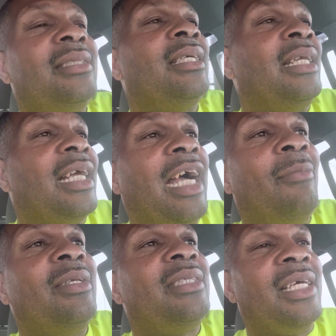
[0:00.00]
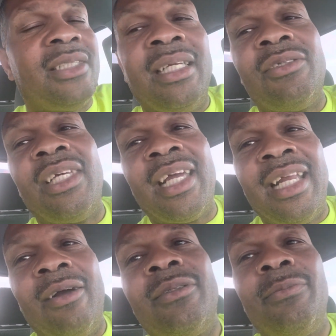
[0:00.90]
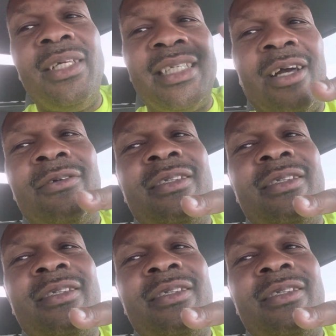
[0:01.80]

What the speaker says: in the comment section. I'll check it out. Peace out.